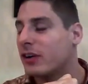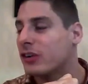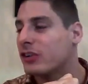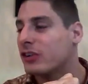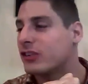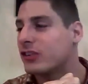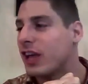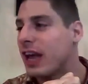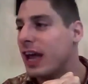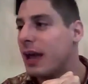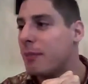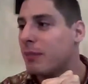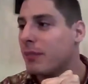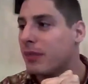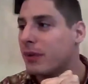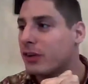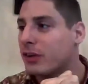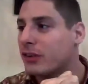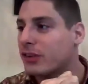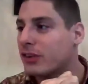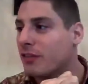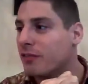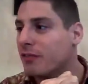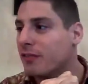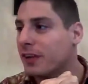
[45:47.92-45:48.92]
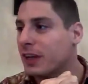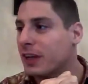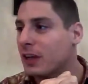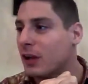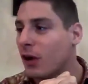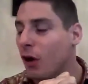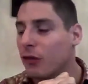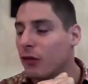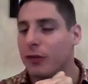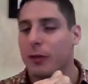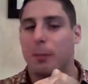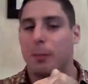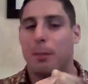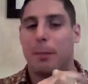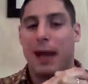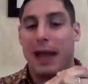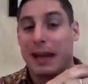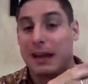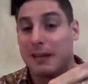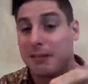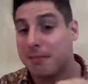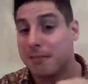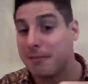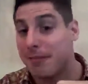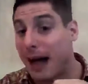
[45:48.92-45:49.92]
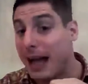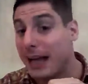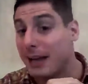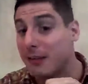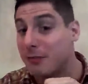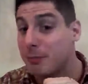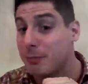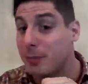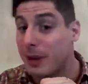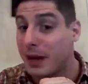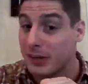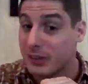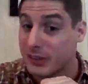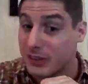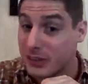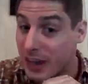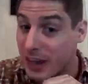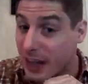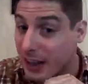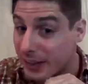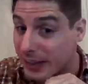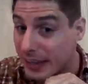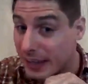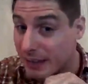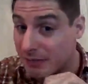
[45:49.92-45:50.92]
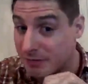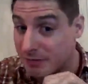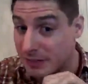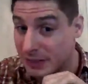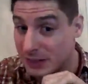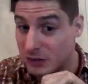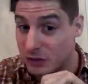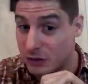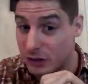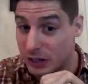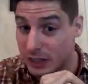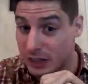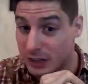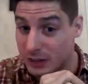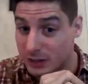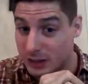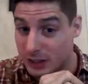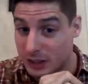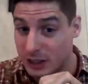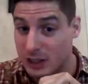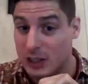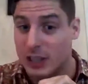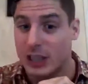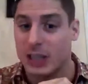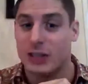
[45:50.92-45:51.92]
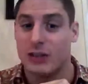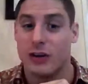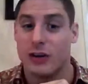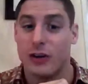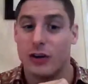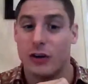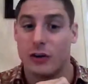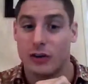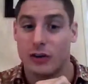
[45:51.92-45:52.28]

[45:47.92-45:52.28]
there's something called the Big 5 personality inventory that you can do.